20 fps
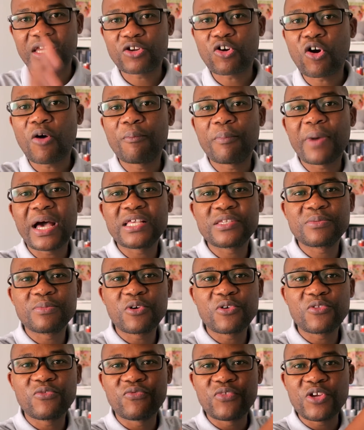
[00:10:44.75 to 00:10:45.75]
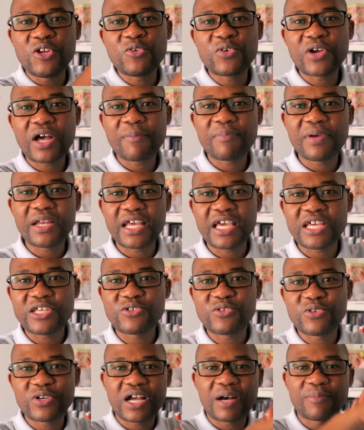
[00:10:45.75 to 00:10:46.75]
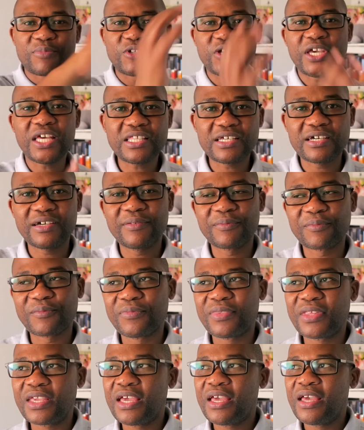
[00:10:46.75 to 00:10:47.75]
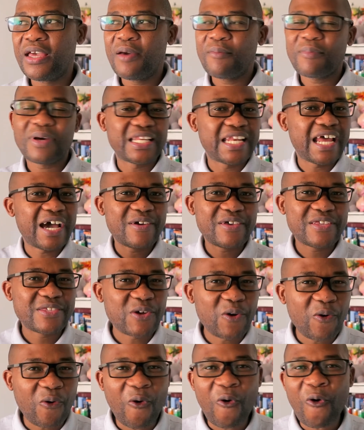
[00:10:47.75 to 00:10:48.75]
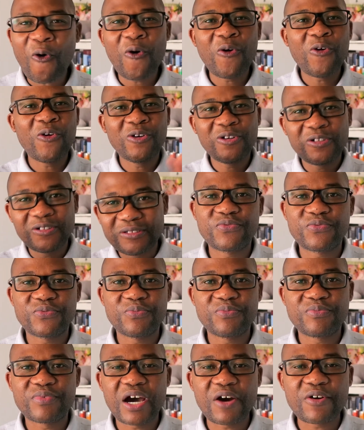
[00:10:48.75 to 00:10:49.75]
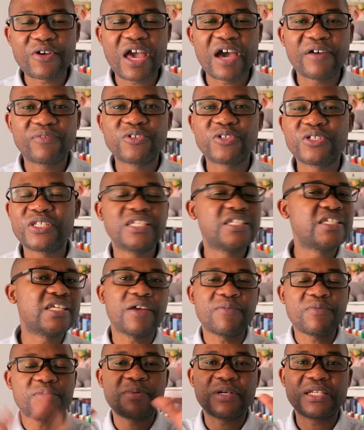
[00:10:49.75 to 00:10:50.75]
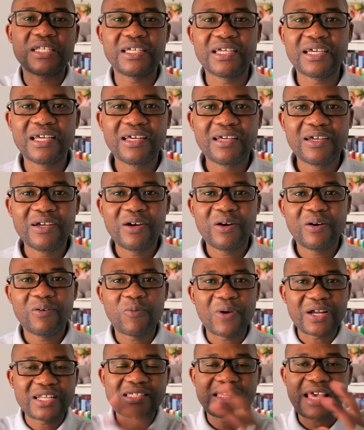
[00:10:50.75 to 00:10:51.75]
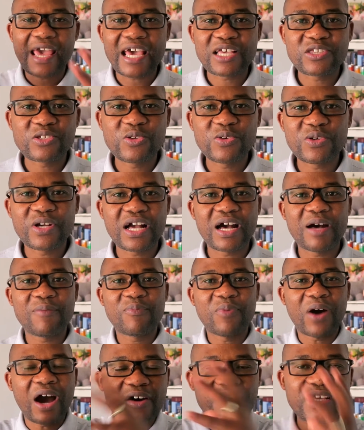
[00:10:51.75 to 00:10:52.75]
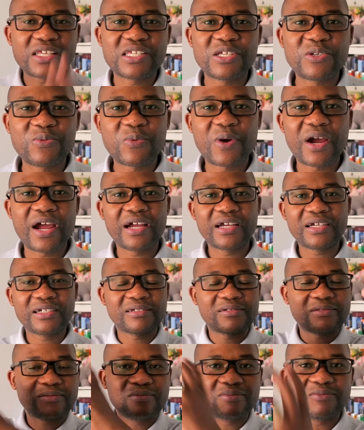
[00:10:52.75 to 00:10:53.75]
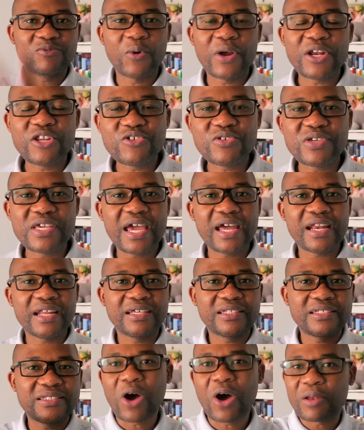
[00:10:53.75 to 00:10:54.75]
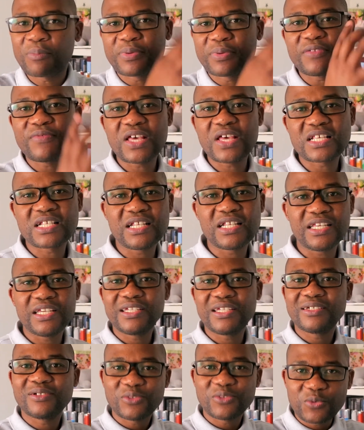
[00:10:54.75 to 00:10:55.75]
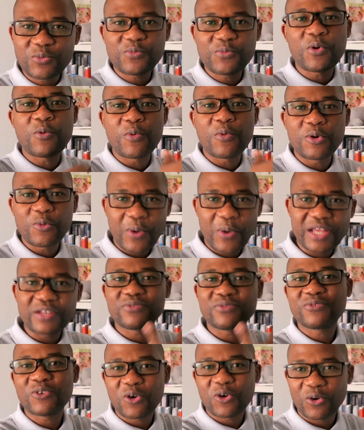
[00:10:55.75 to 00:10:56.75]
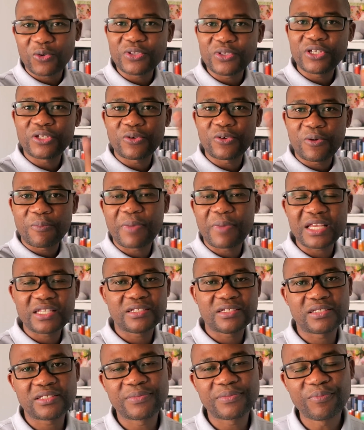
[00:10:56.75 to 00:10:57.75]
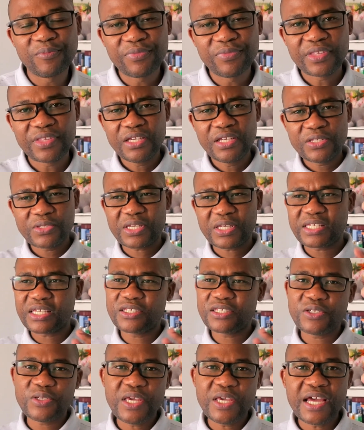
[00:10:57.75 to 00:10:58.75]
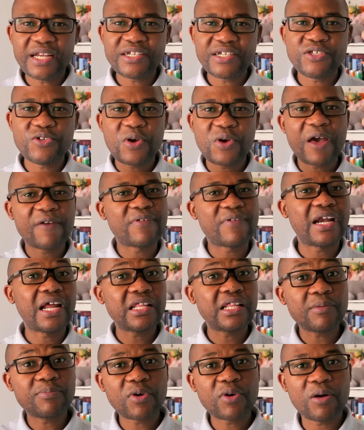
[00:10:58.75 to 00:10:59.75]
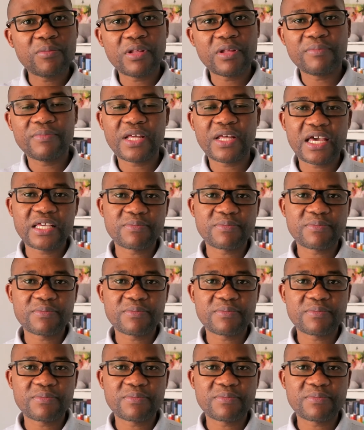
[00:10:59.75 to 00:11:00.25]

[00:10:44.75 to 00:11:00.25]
It combines both VLOOKUP and HLOOKUP together. But now is a whole, now you have to teach everybody what is the XLOOKUP, how does it work, where do you get it? While previously we would wait for batches. So I said to Ian, you have another problem there.